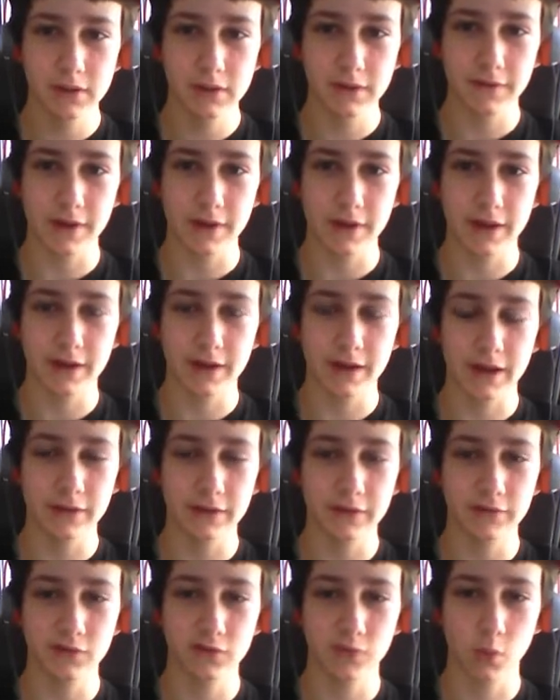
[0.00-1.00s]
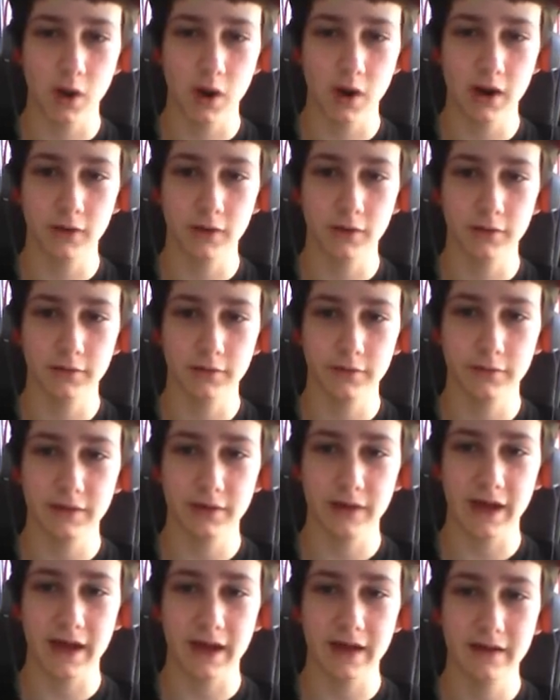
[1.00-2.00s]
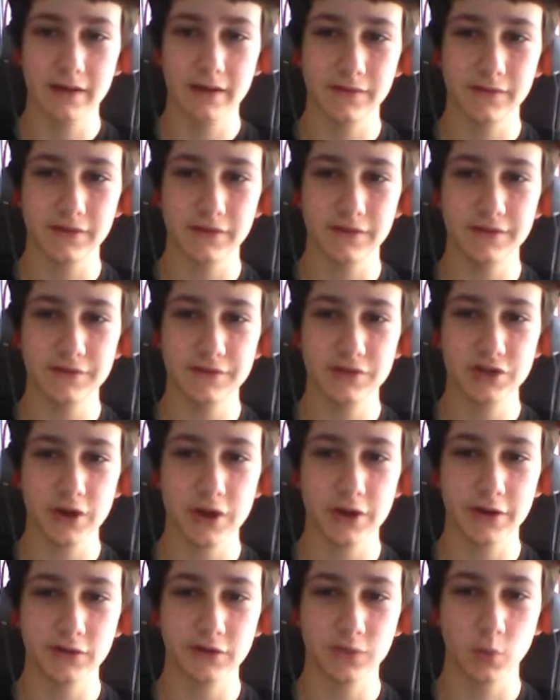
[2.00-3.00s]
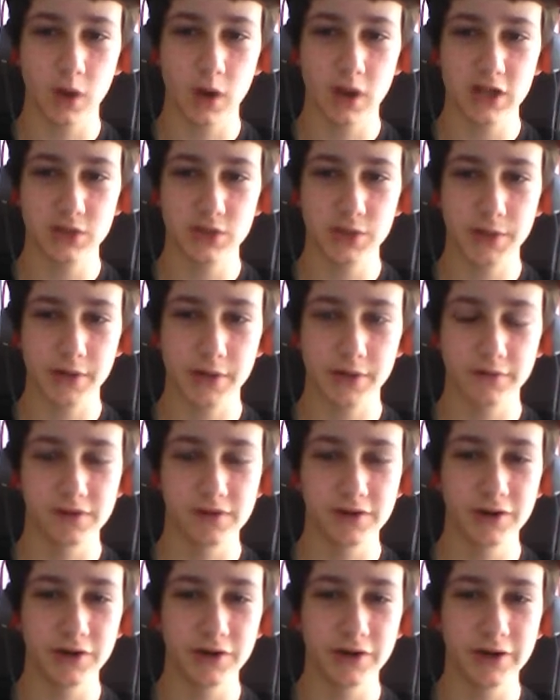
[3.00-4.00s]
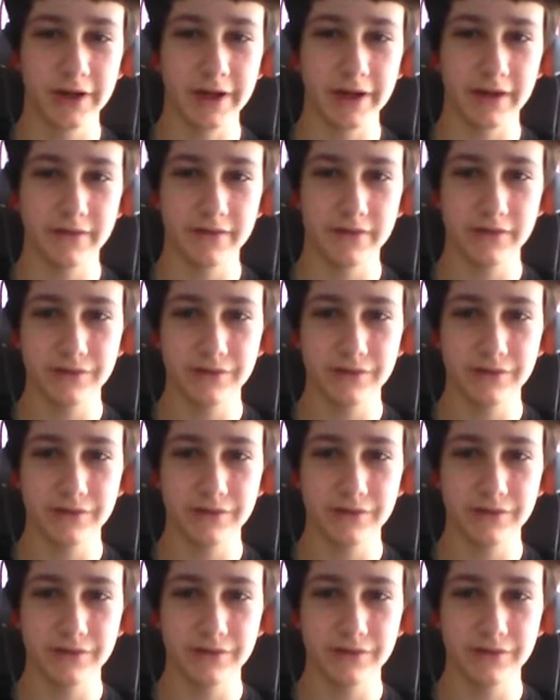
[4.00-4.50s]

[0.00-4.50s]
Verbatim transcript: that I used to watch, or yeah, the TV show I used to watch when I was little, and